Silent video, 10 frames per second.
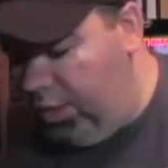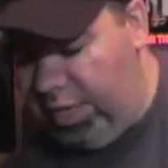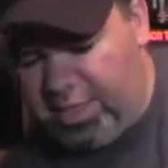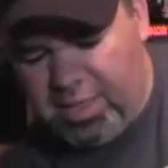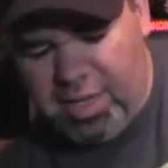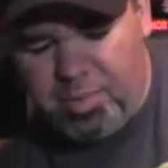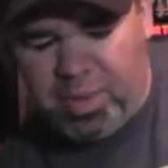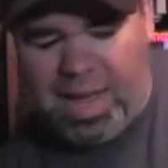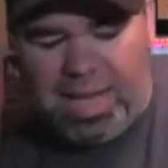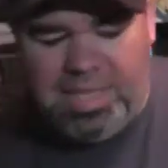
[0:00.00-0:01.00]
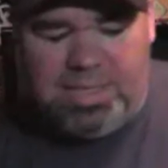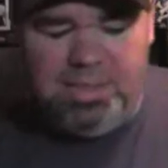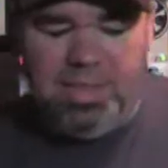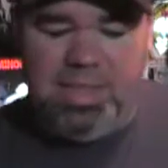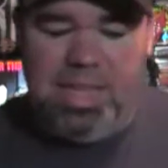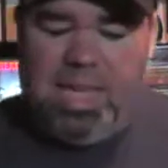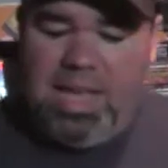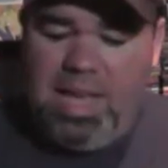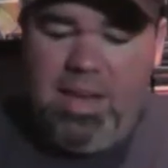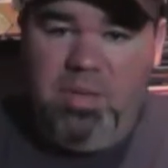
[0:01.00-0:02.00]
Next up, I
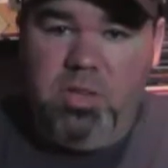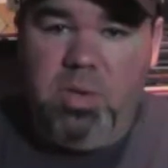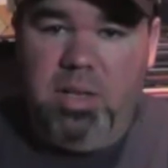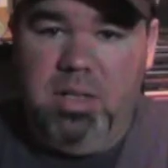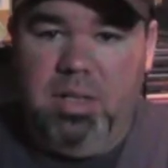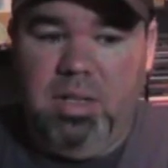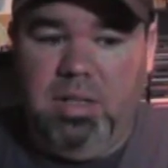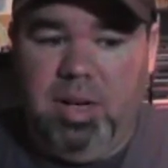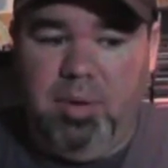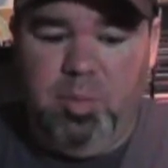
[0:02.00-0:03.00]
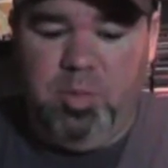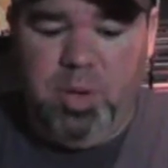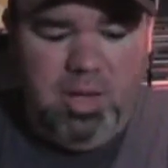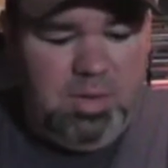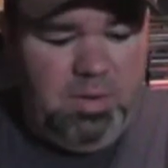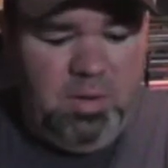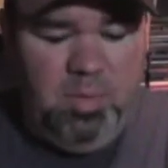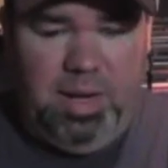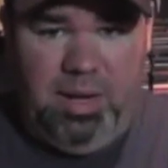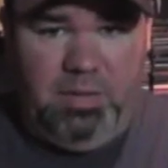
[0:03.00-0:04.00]
think I have this record. I'm almost positive I do,
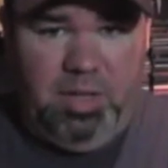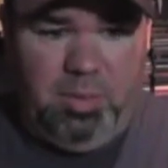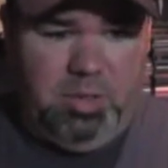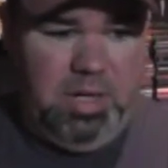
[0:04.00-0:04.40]
but I'll have to double